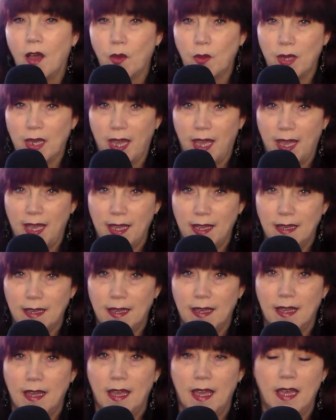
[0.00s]
okay,
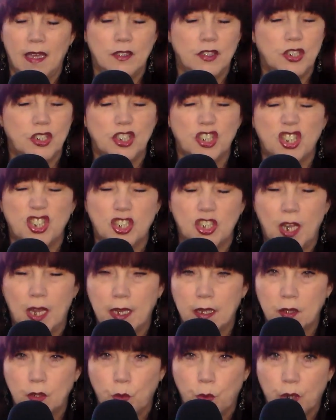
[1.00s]
and just
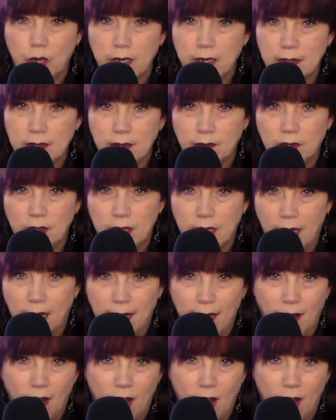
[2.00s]
shake the worries of the day.